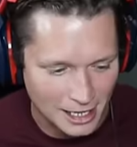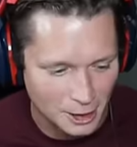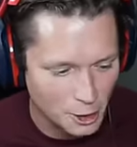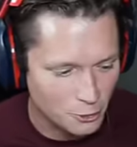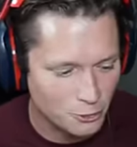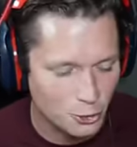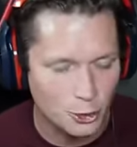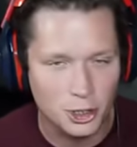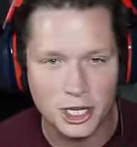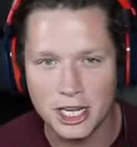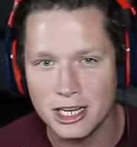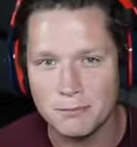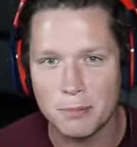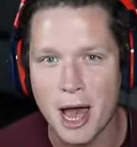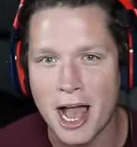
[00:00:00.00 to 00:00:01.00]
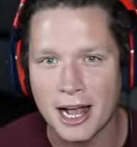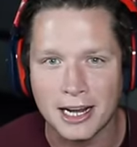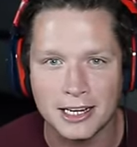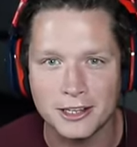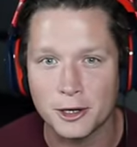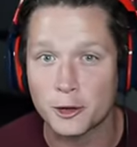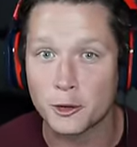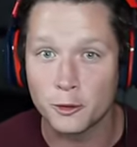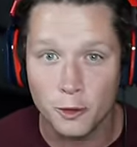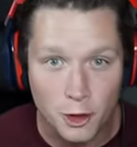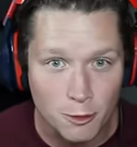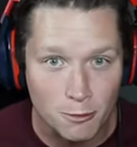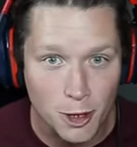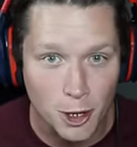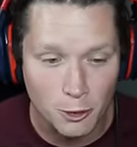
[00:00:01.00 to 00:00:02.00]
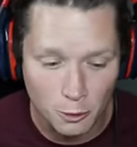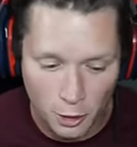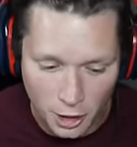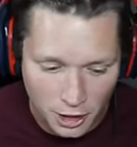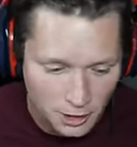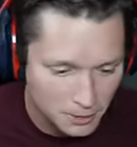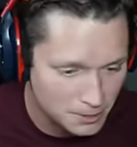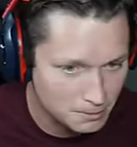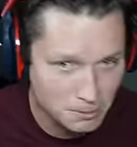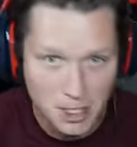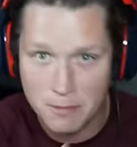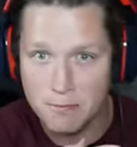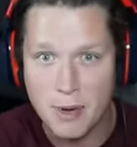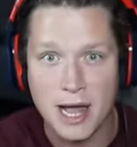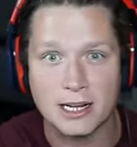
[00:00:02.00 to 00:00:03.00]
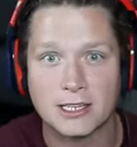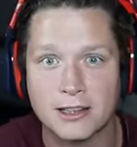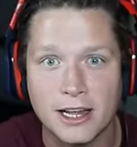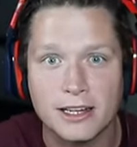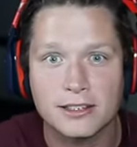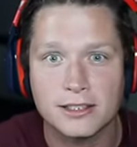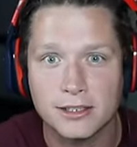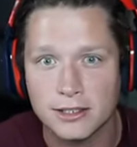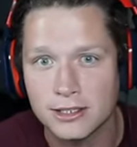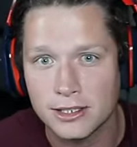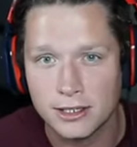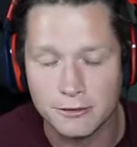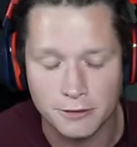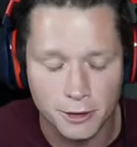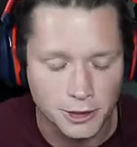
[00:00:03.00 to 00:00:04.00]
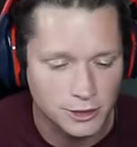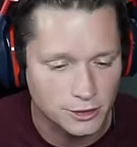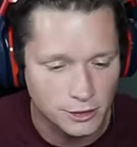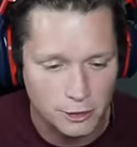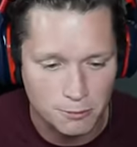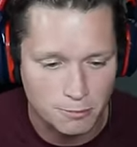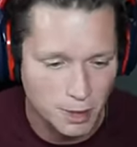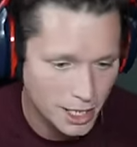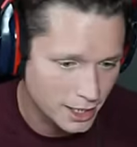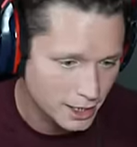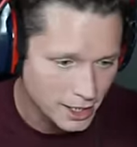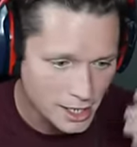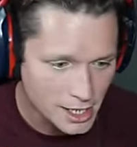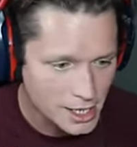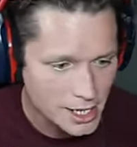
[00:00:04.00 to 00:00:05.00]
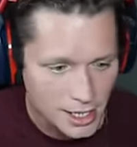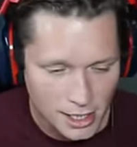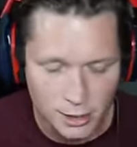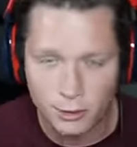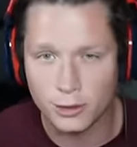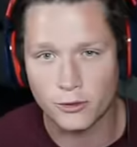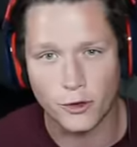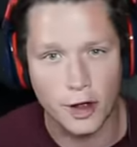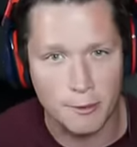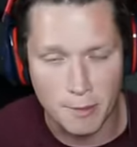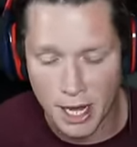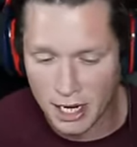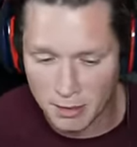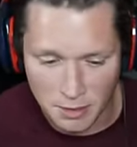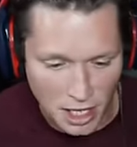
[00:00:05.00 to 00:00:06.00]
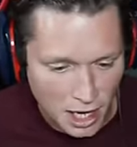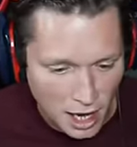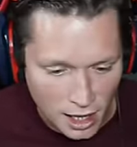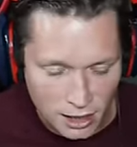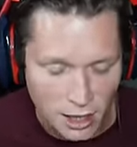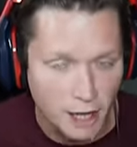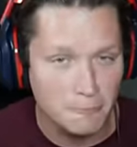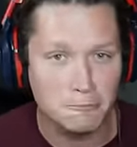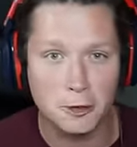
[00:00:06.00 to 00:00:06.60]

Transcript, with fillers: look forward to getting back into the career mode. We're going to get back to that series here very soon, but This was fun, man. I mean, I, I love